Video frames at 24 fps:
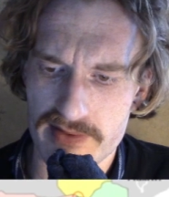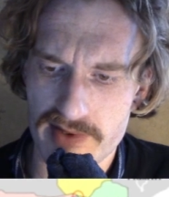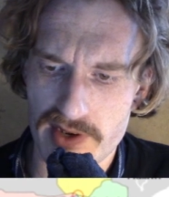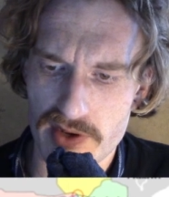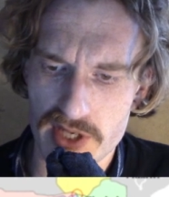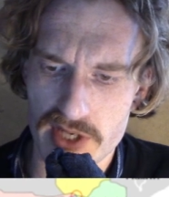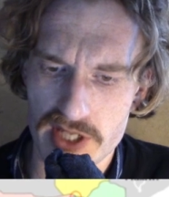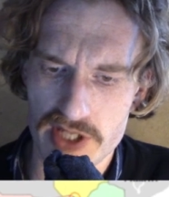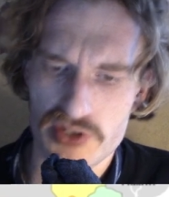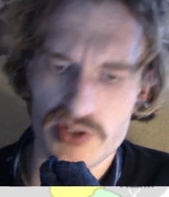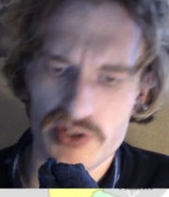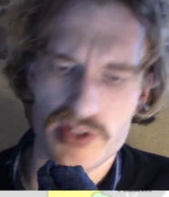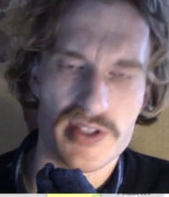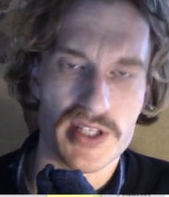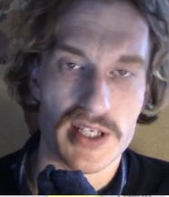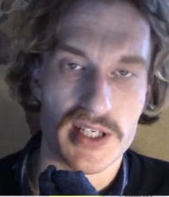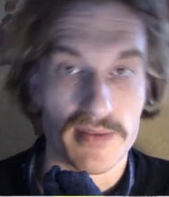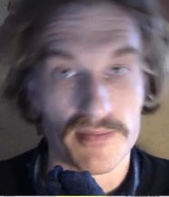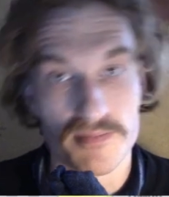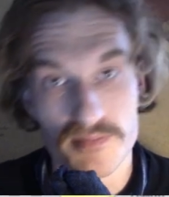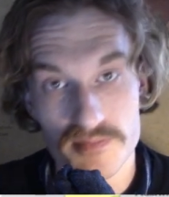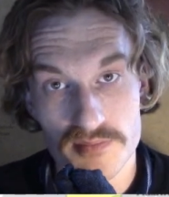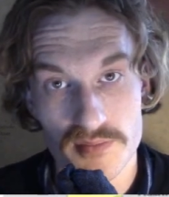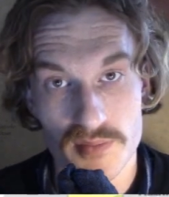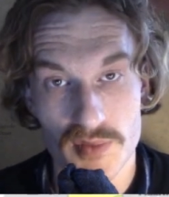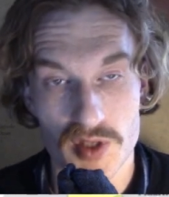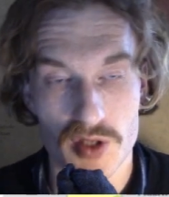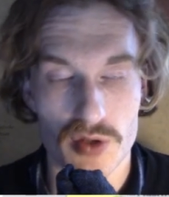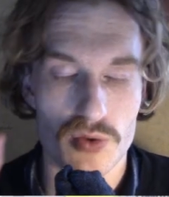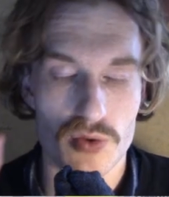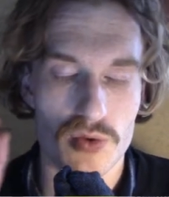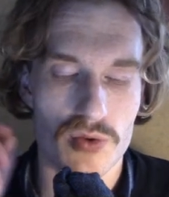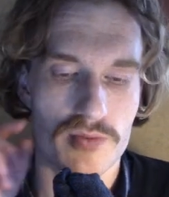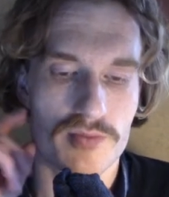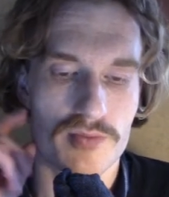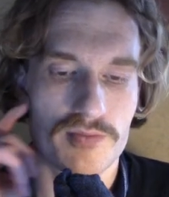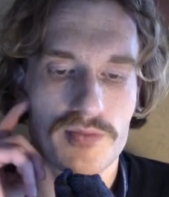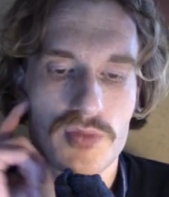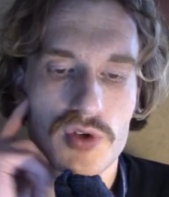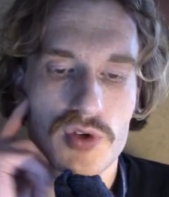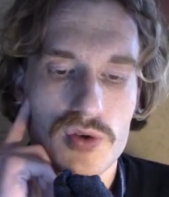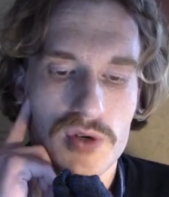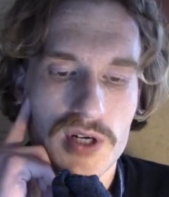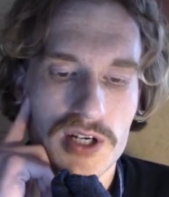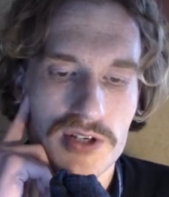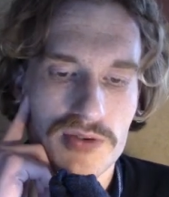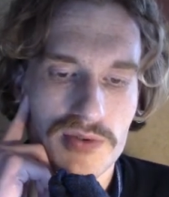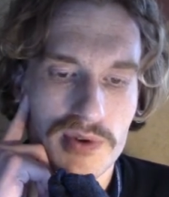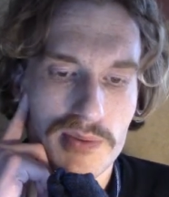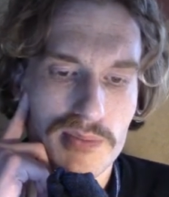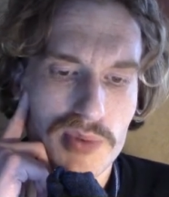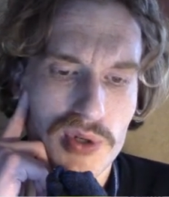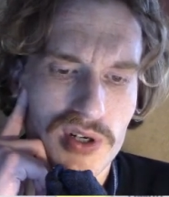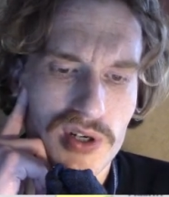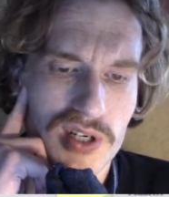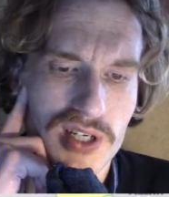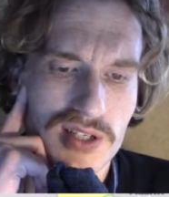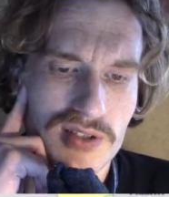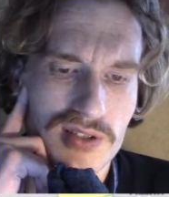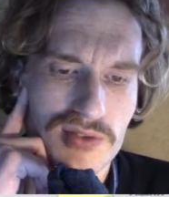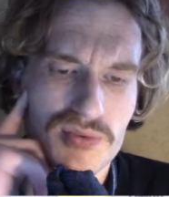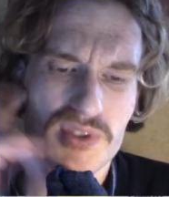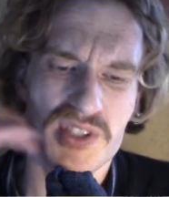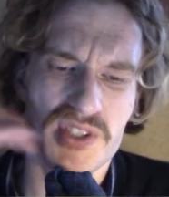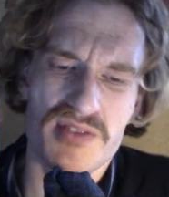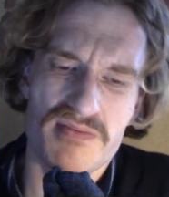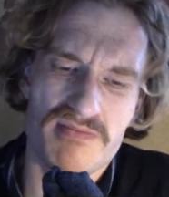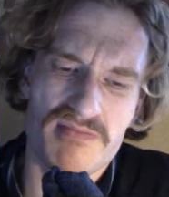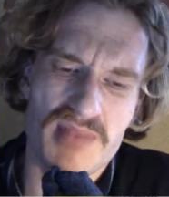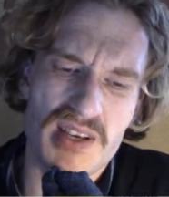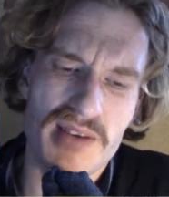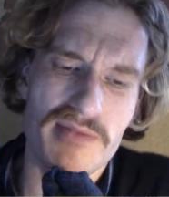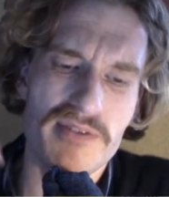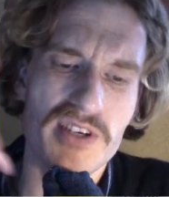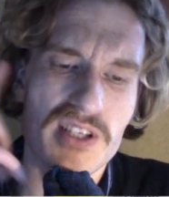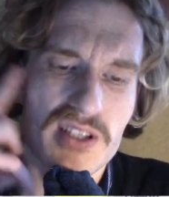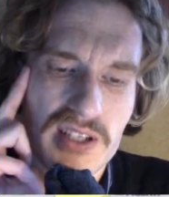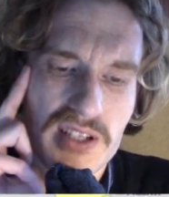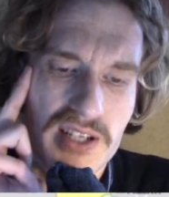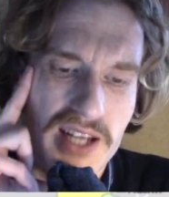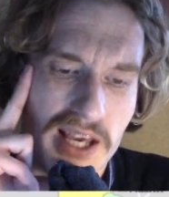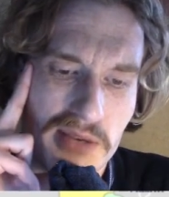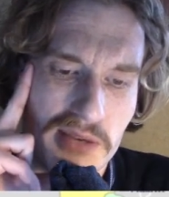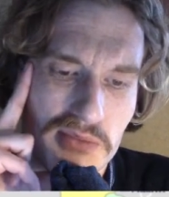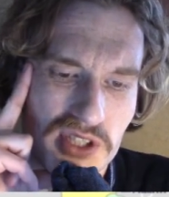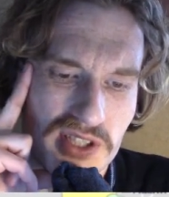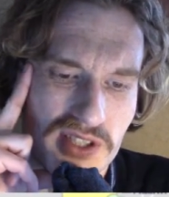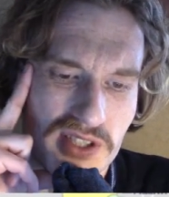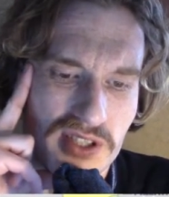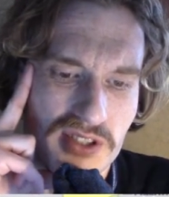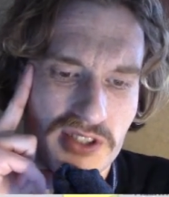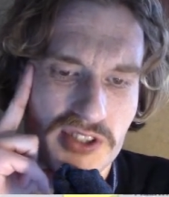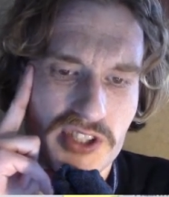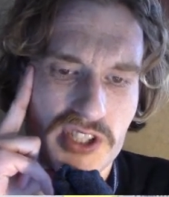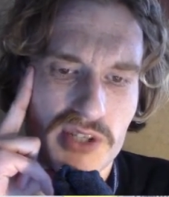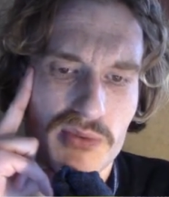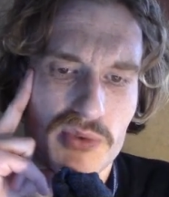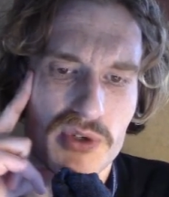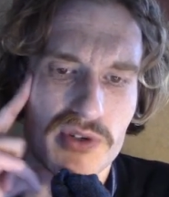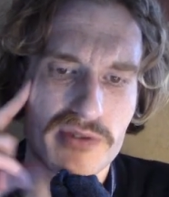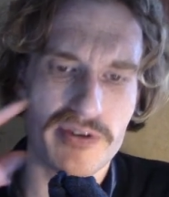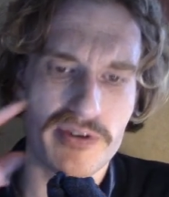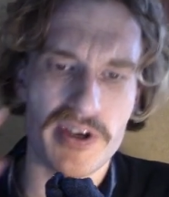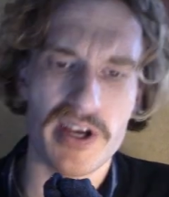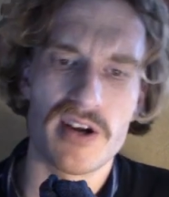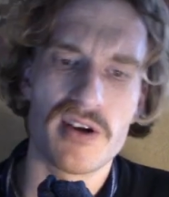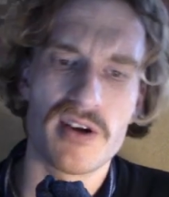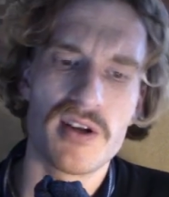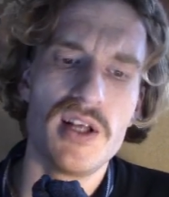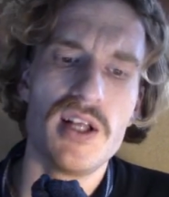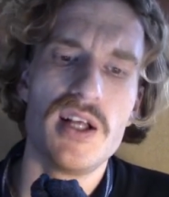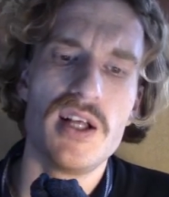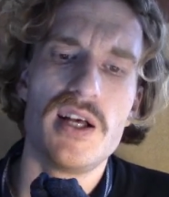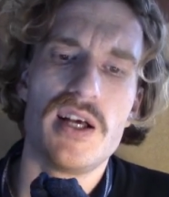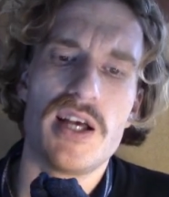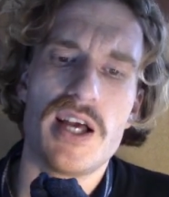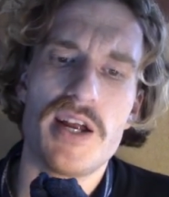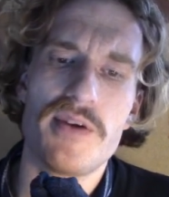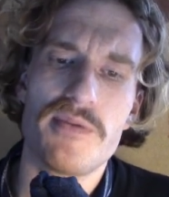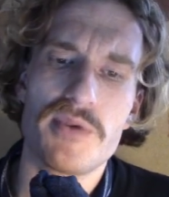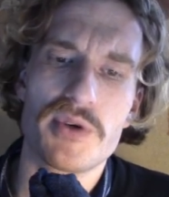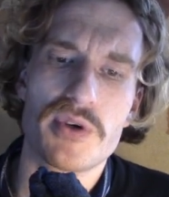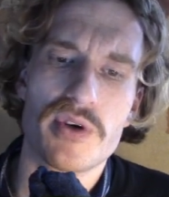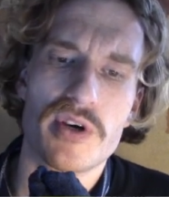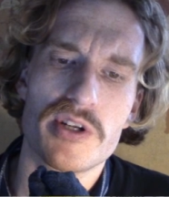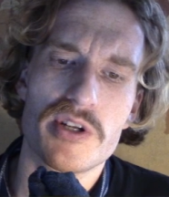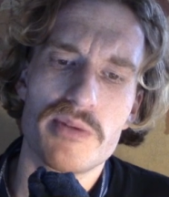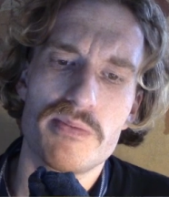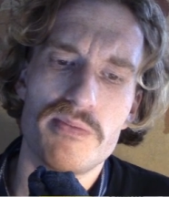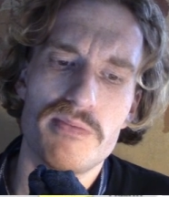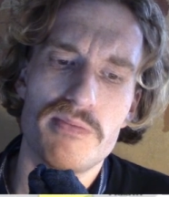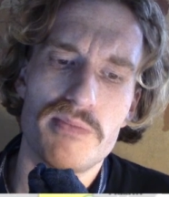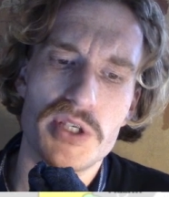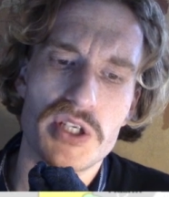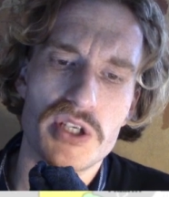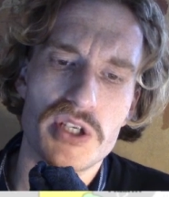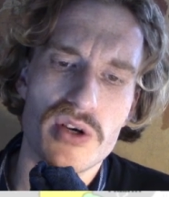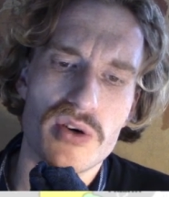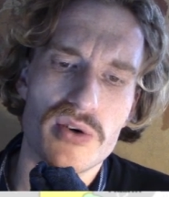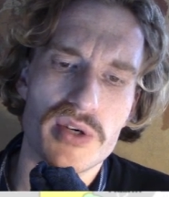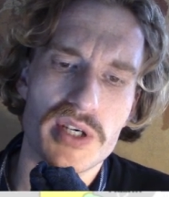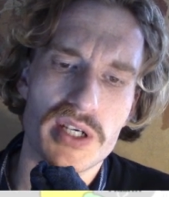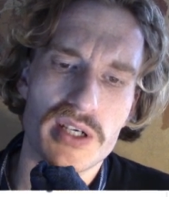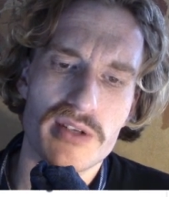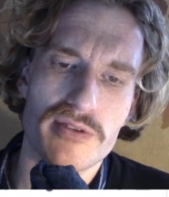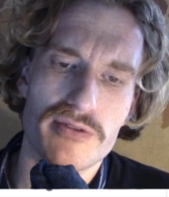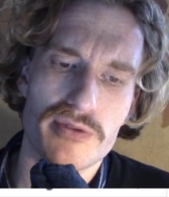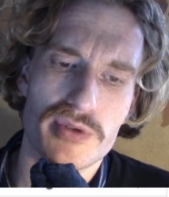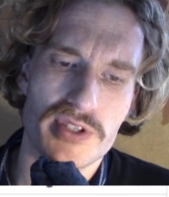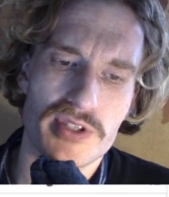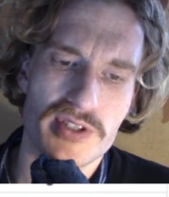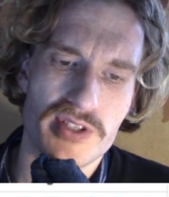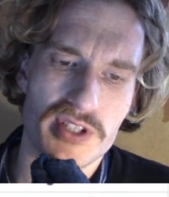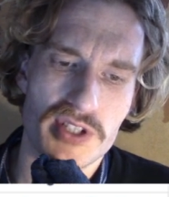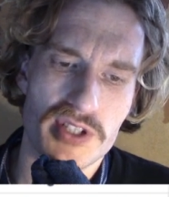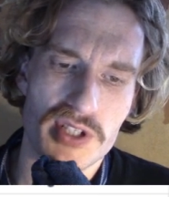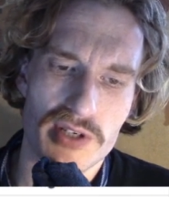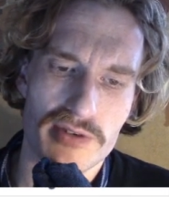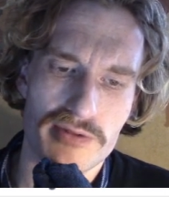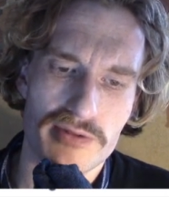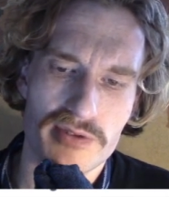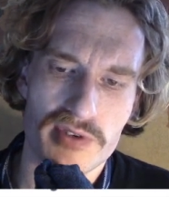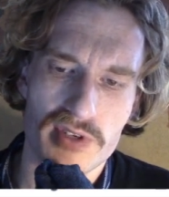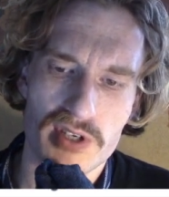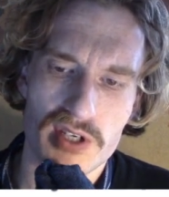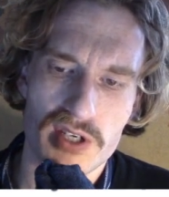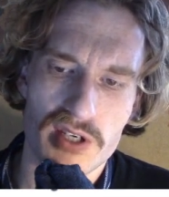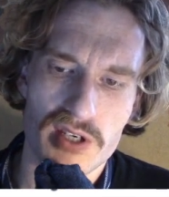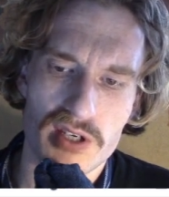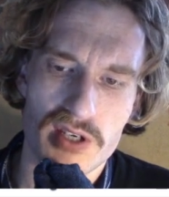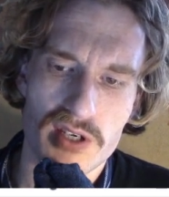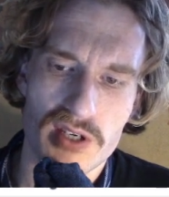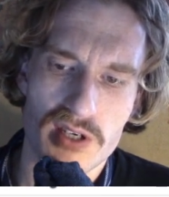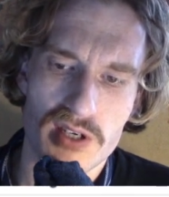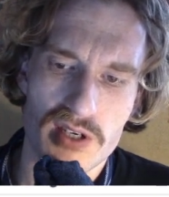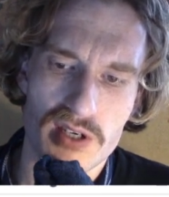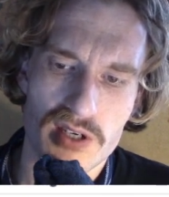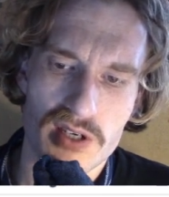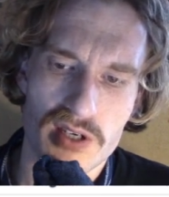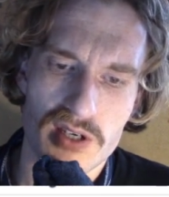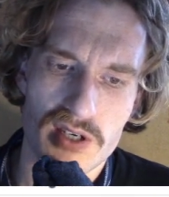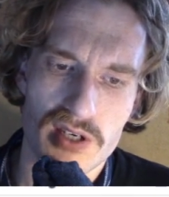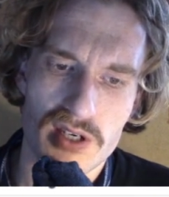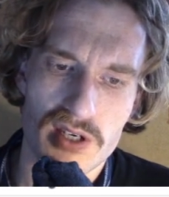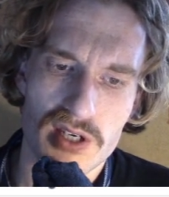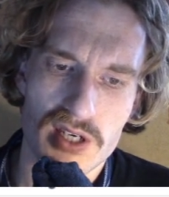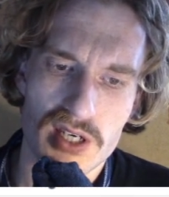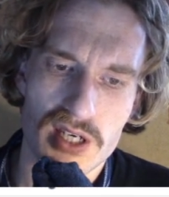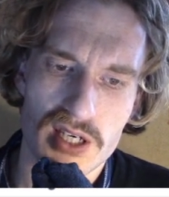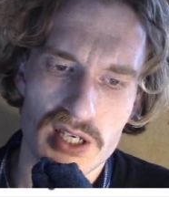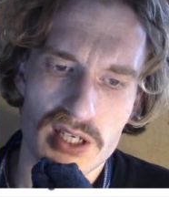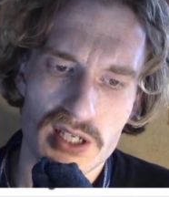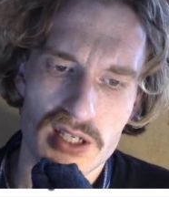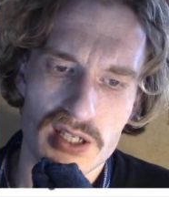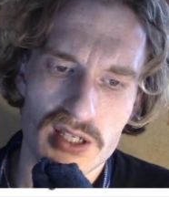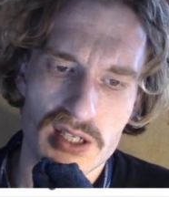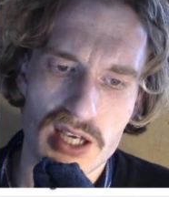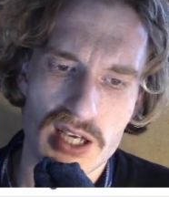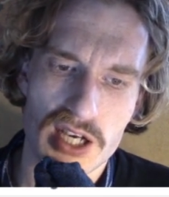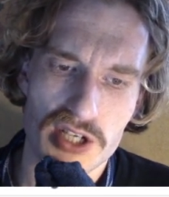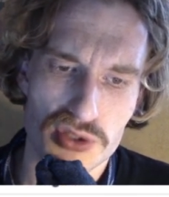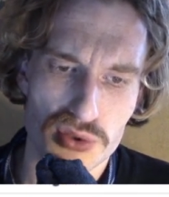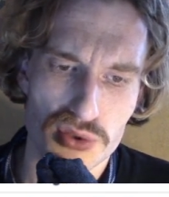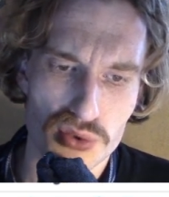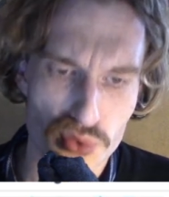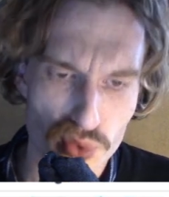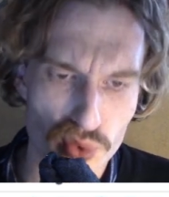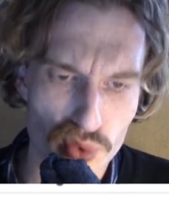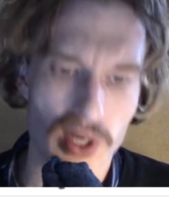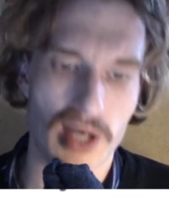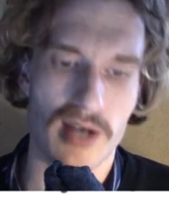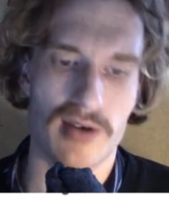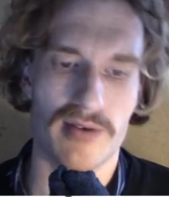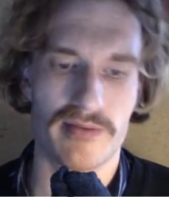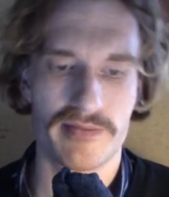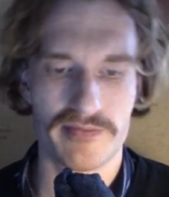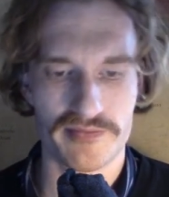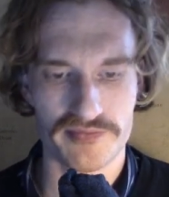very interesting Quadri Point, which I think the name is still somewhat fair, and we're going to be going through the city of Kazungula.